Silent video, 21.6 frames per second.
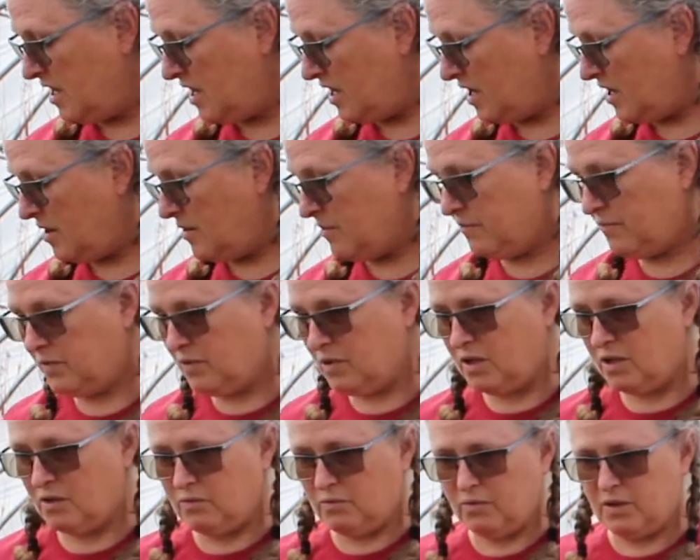in
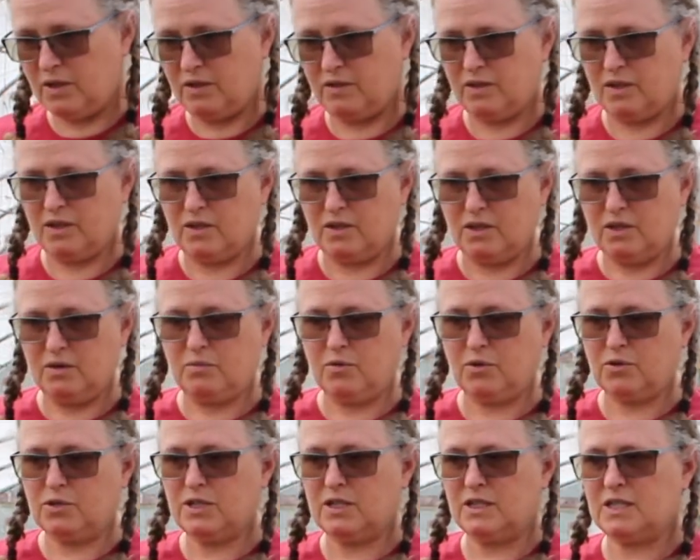the
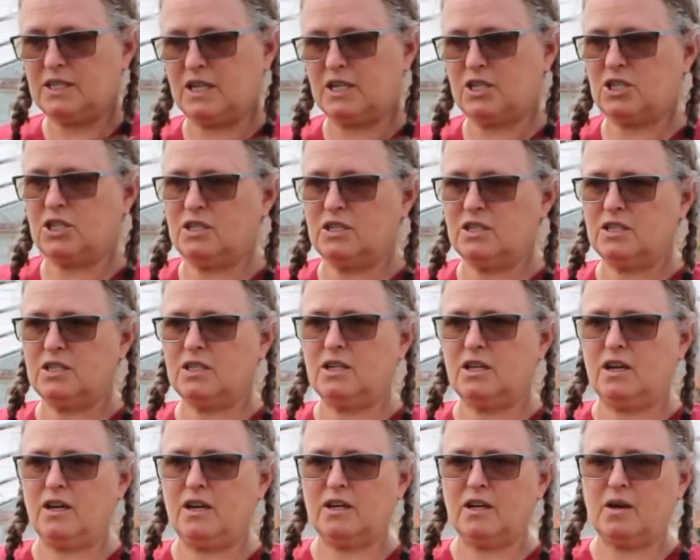in-person sessions
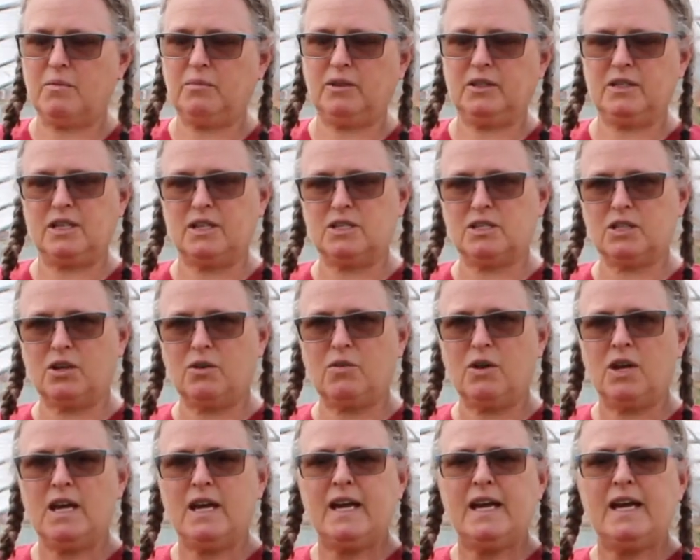a couple of days ago
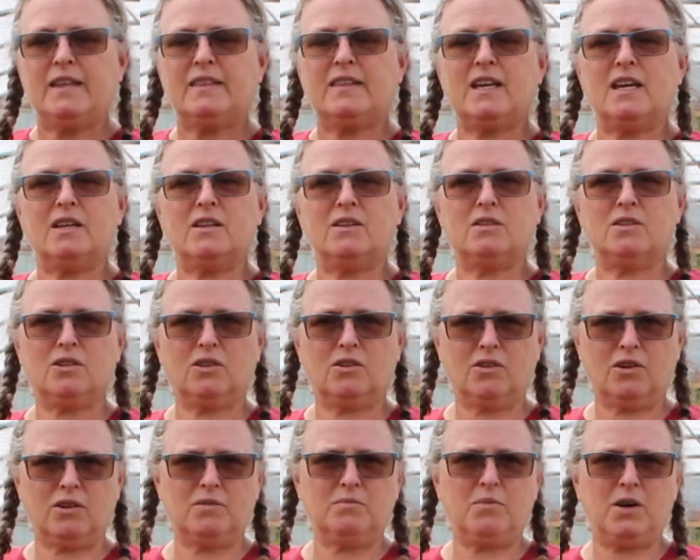that the
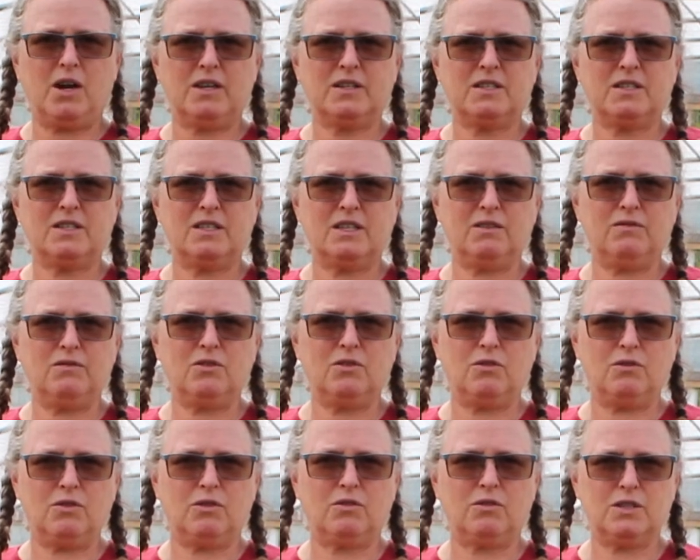garden boxes, even
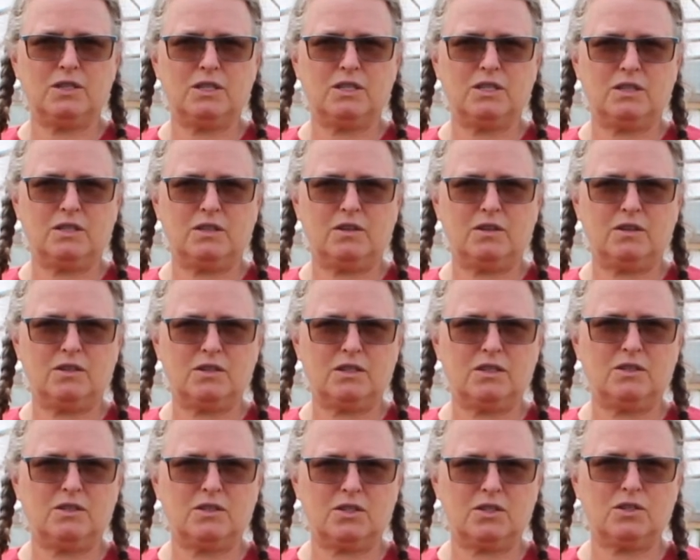though they're
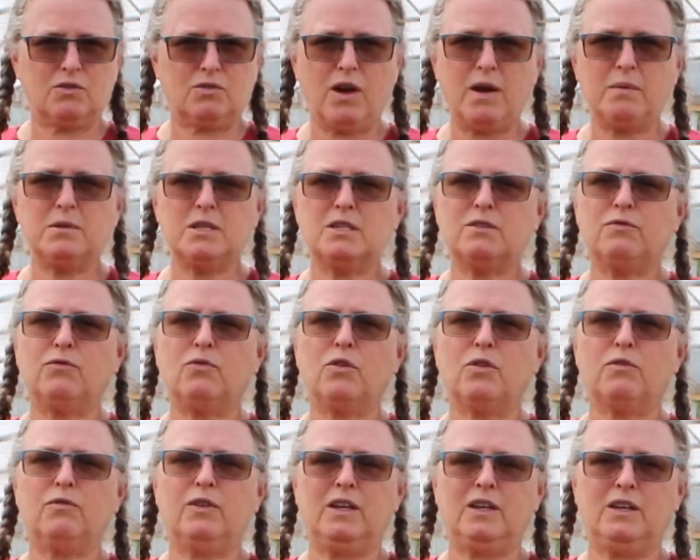described as
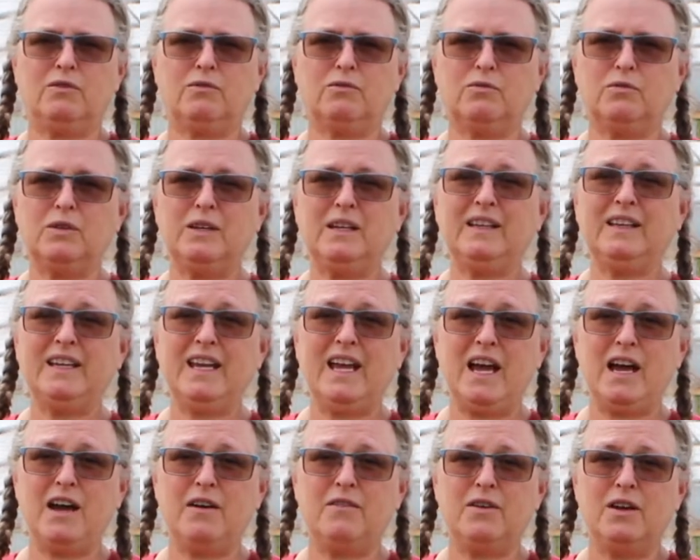4 feet, really
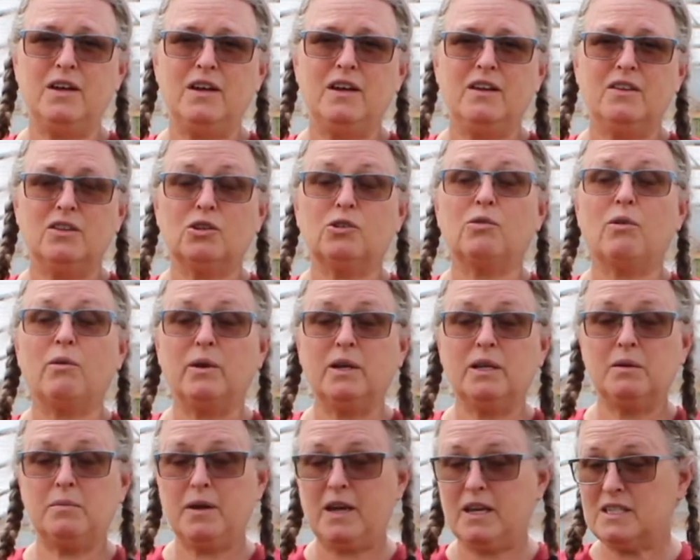have the growing
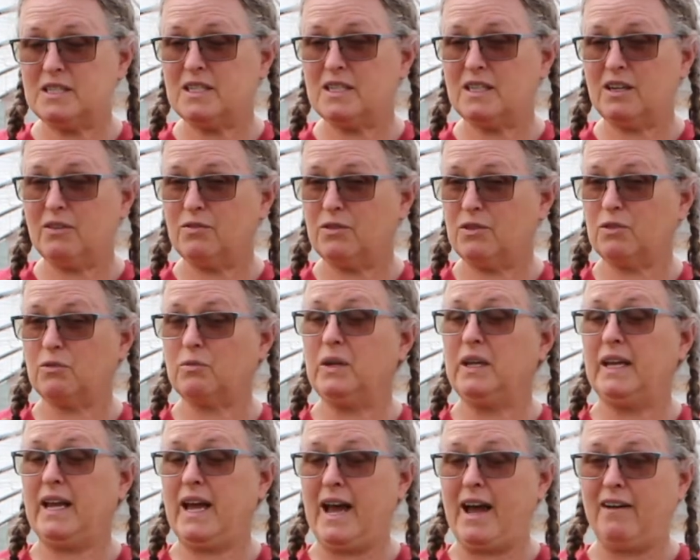capacity of
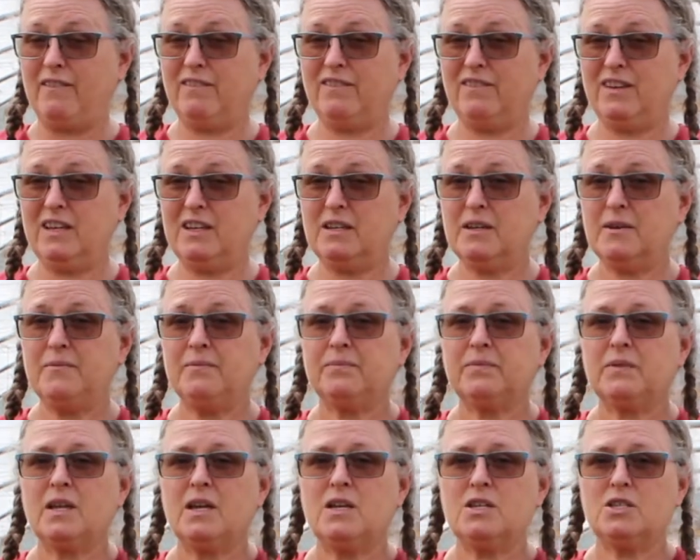3.5 feet.
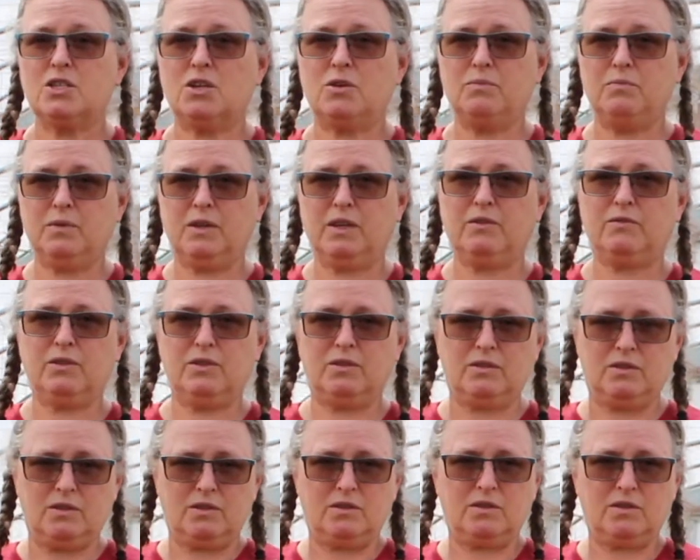So
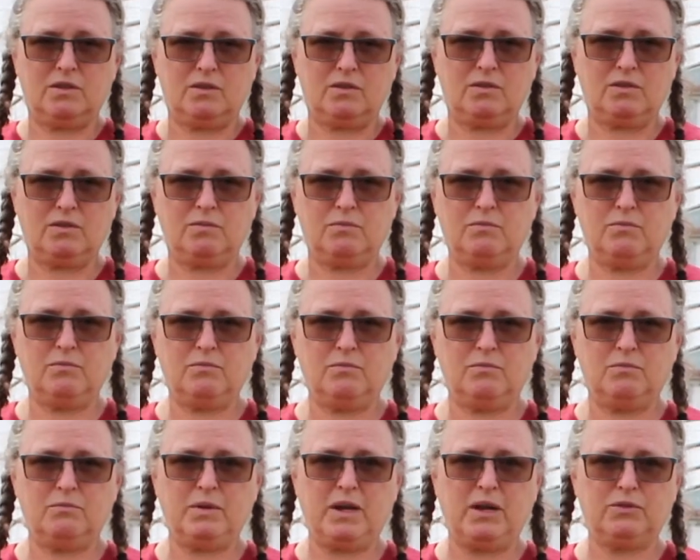given the
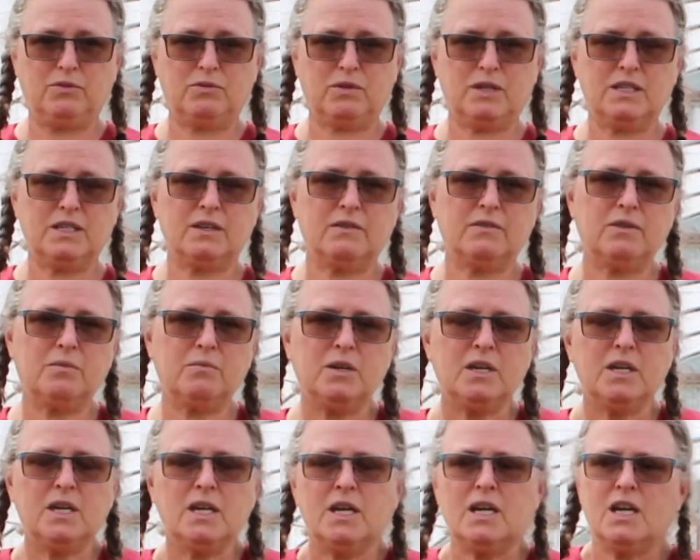boundaries of them,
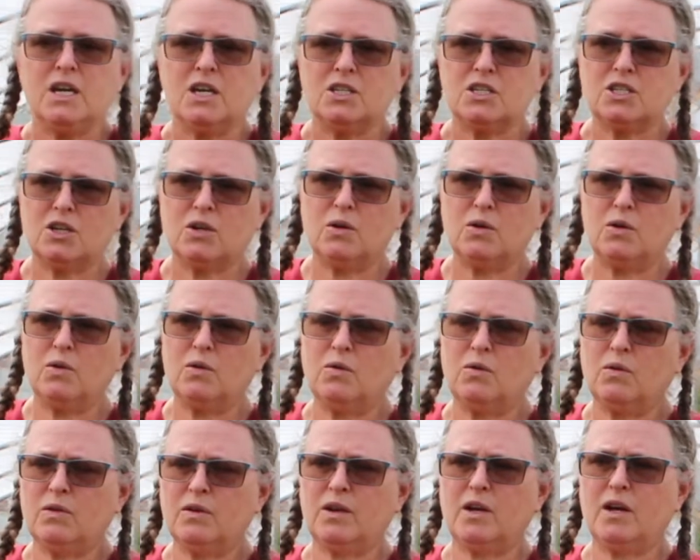so